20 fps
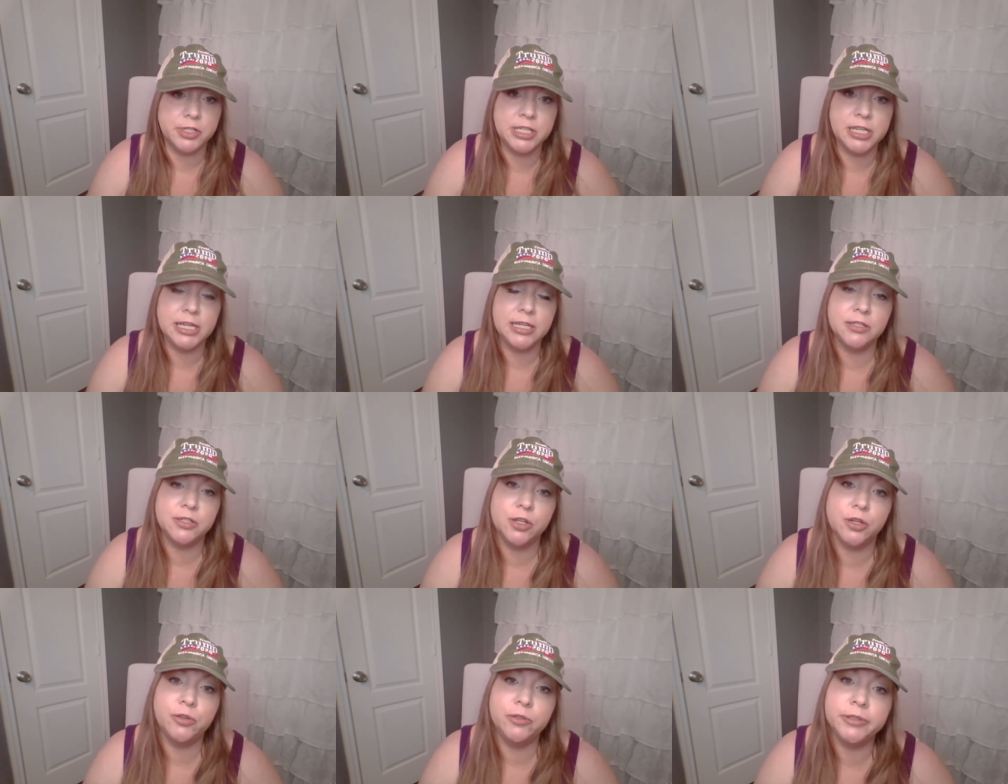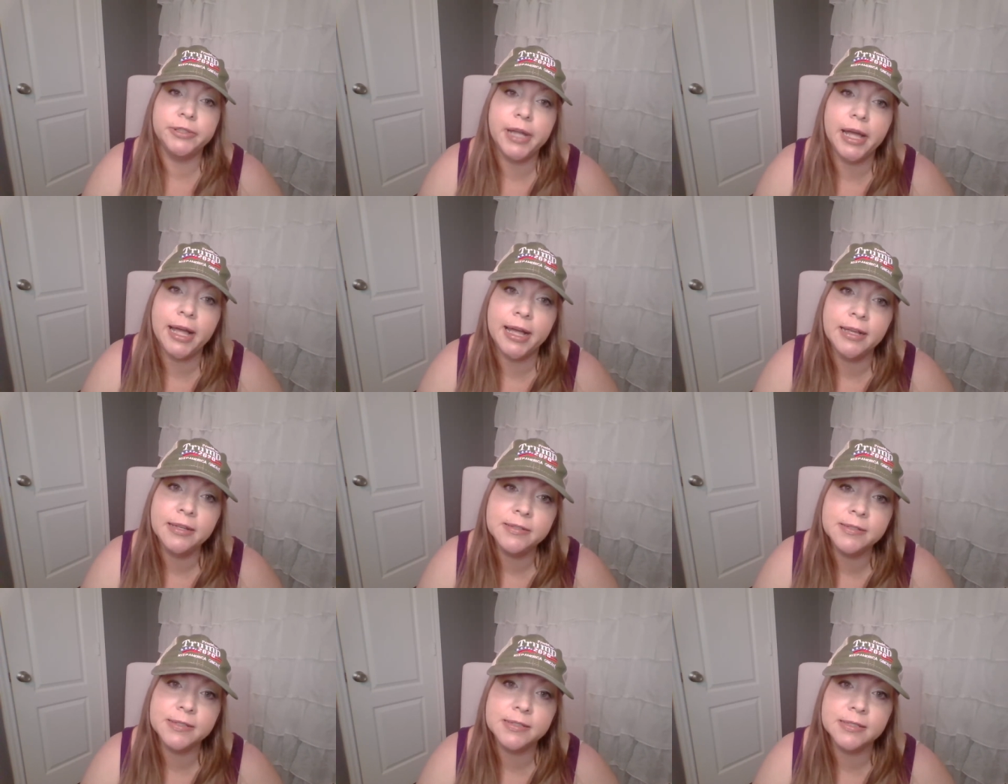T told
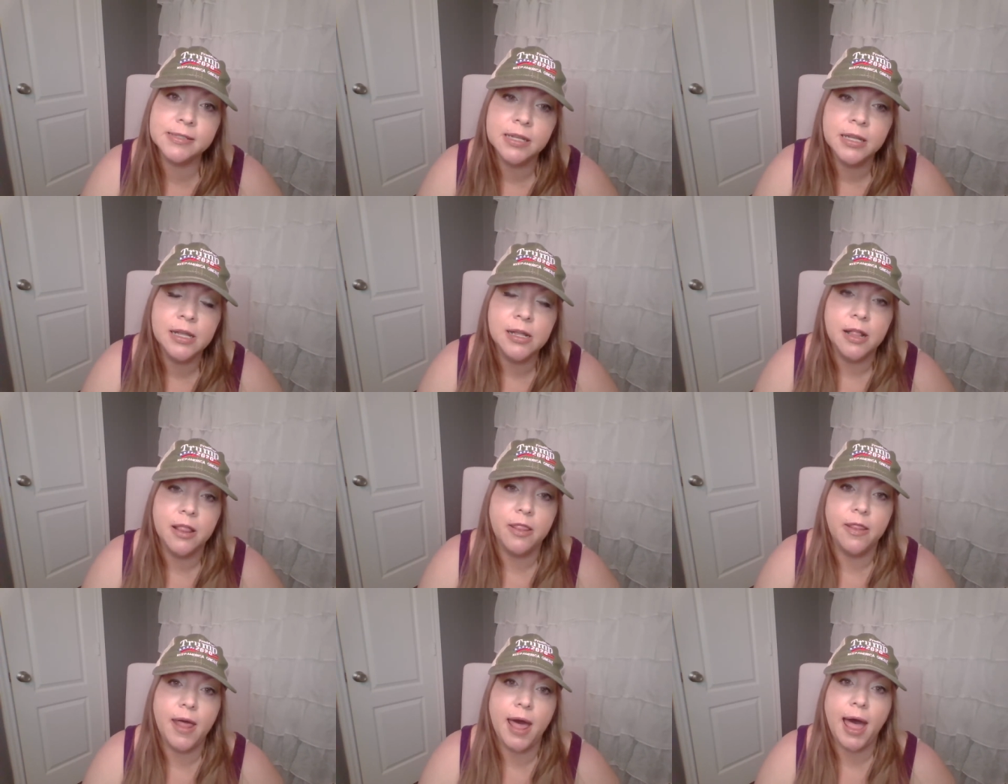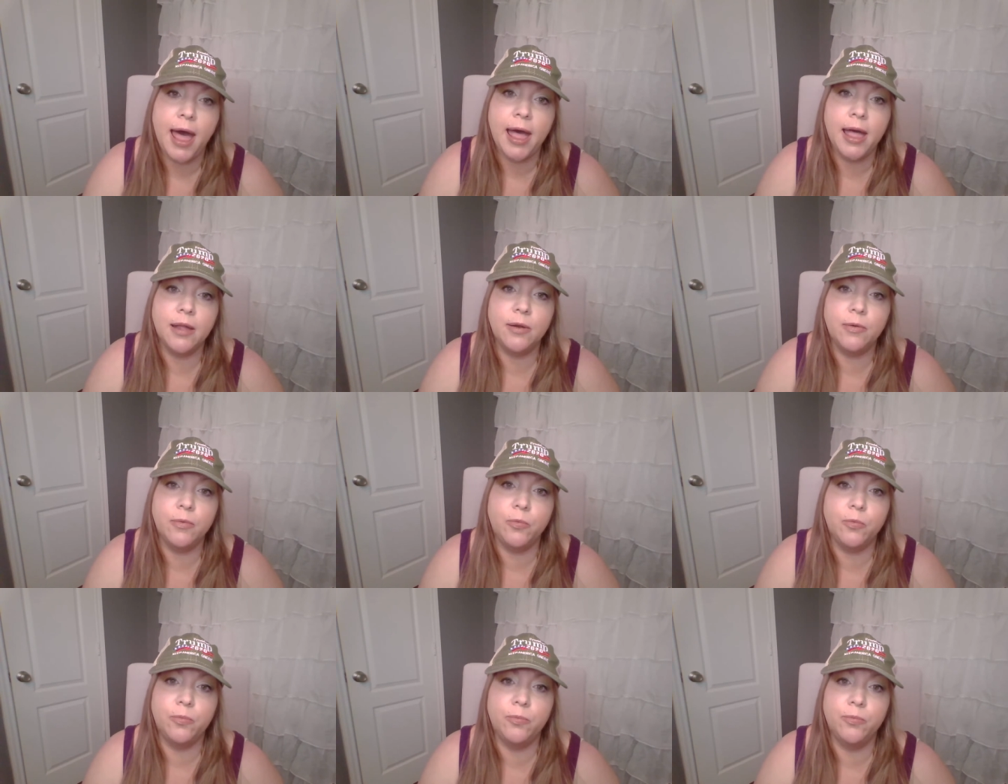us
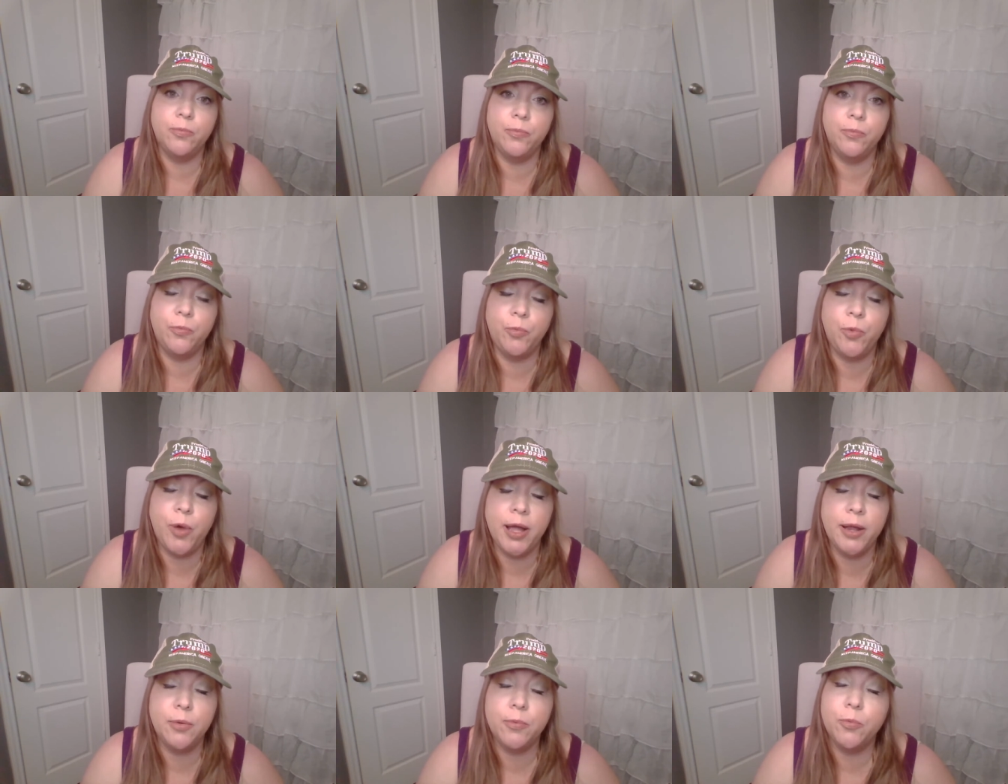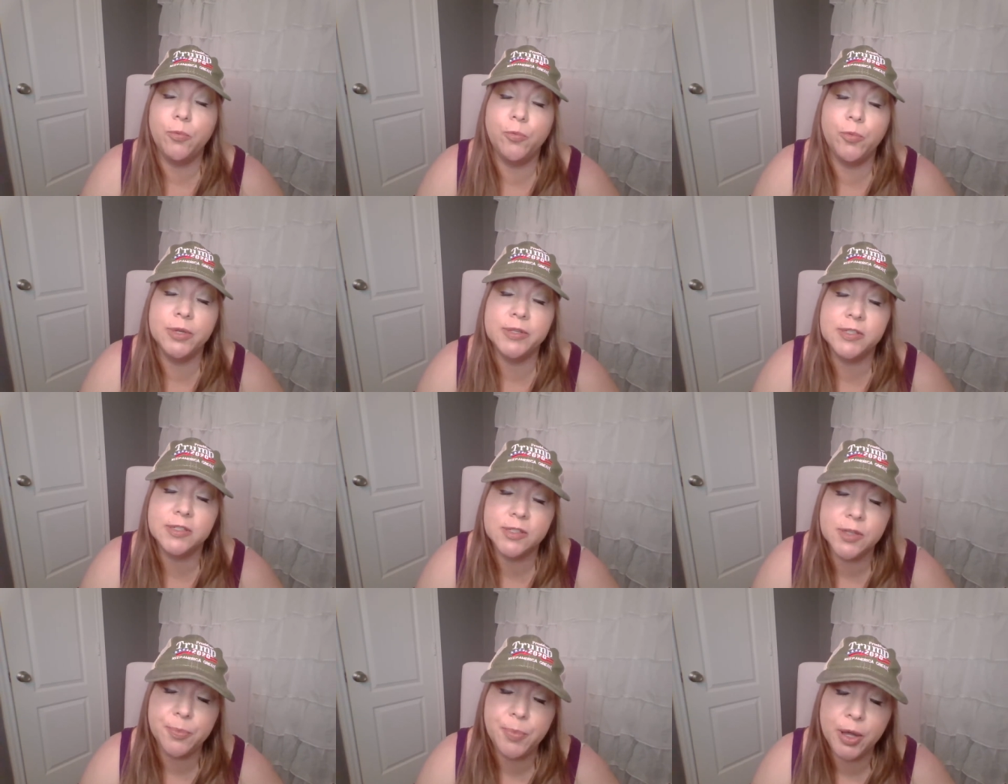that what
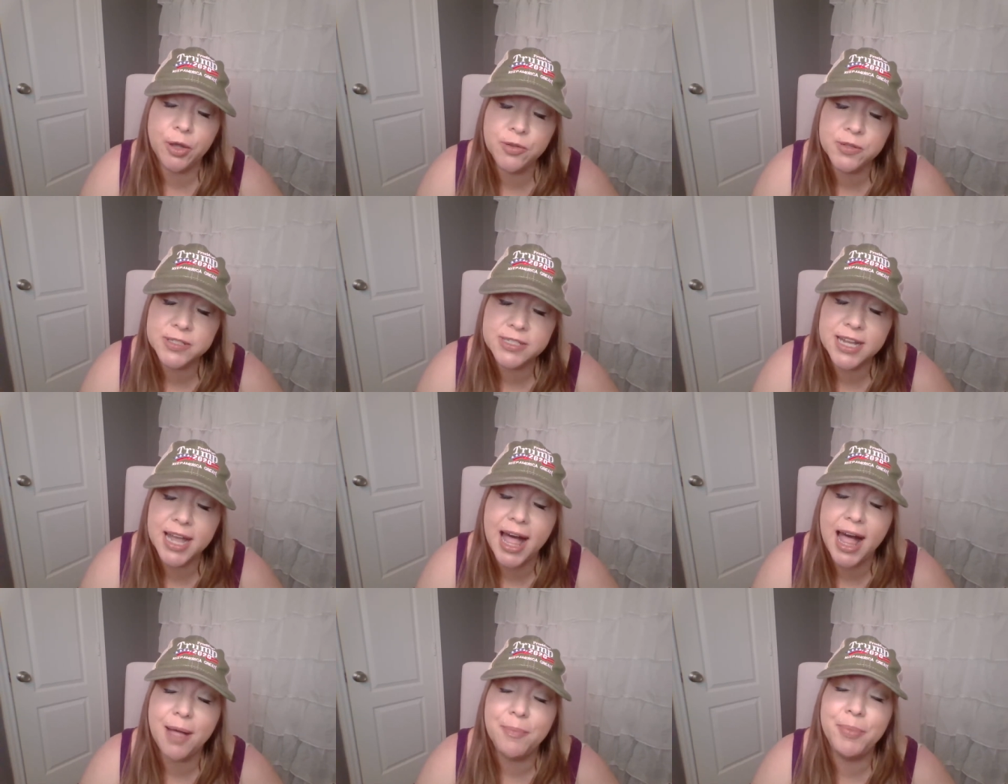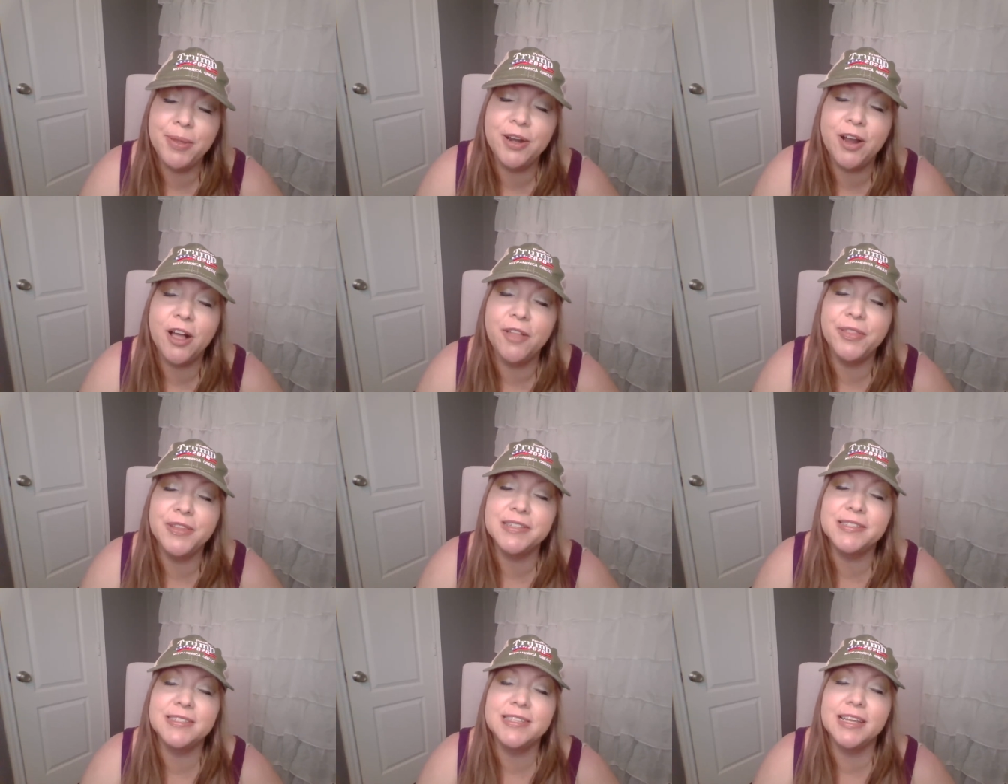was supposed to happen
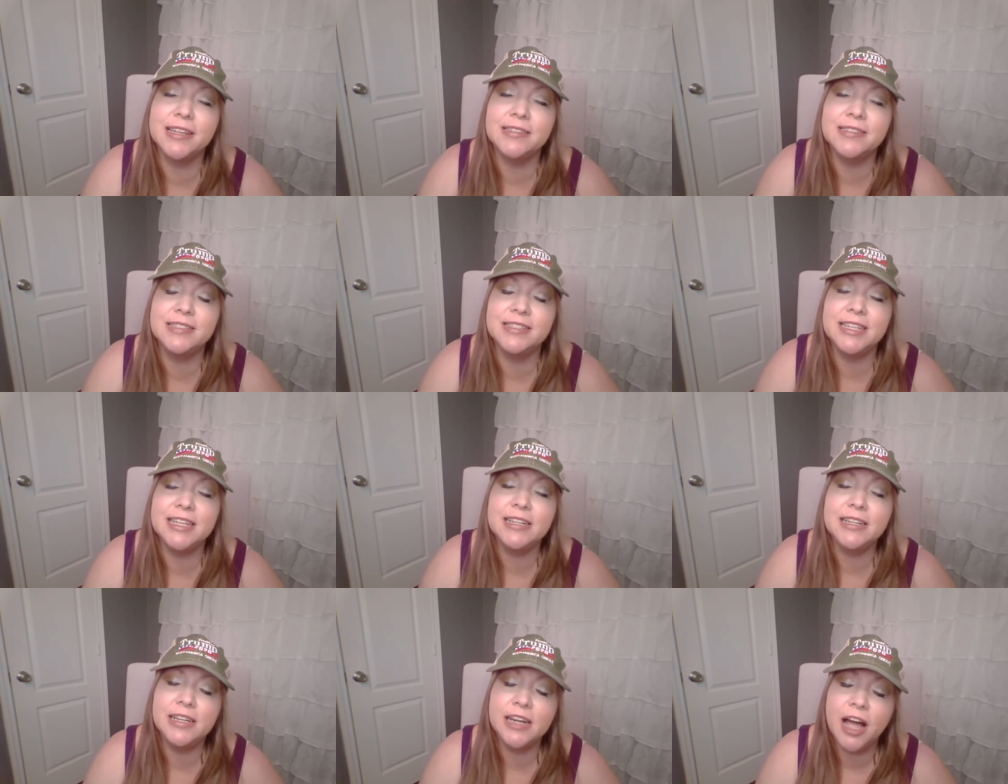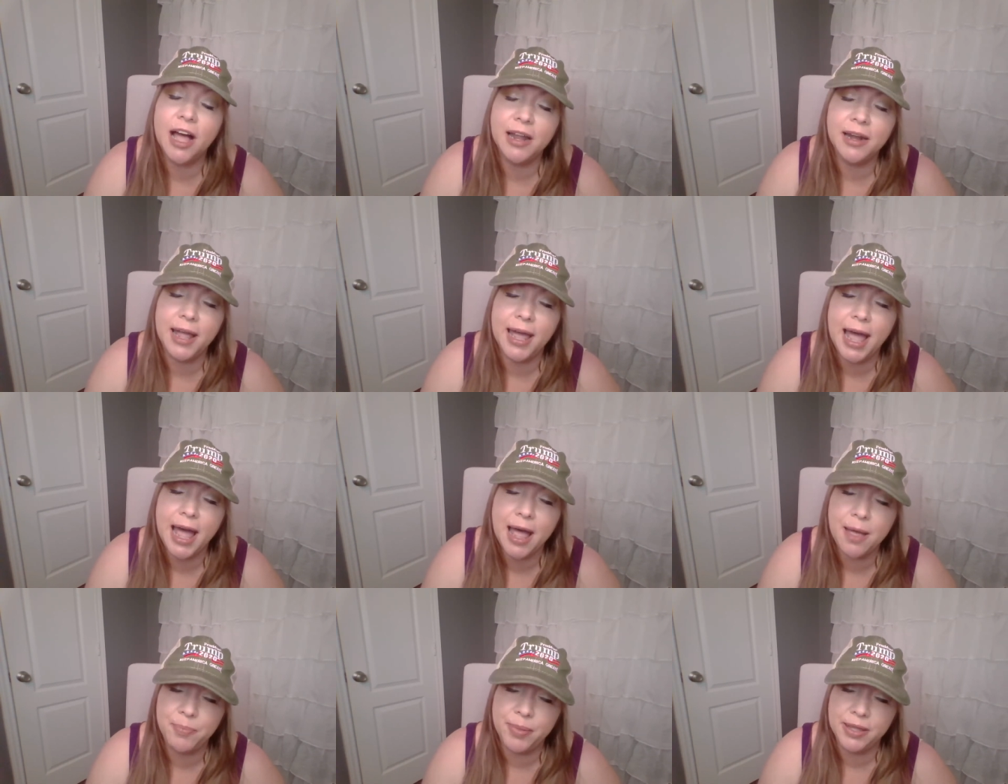on the 6th did not
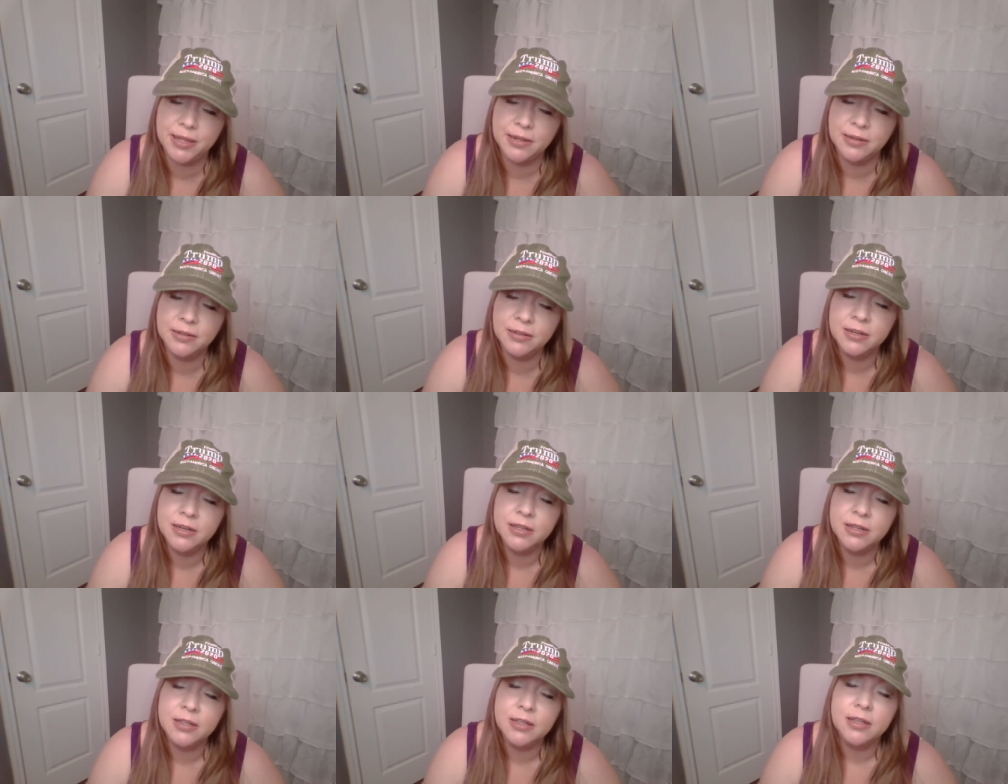happen.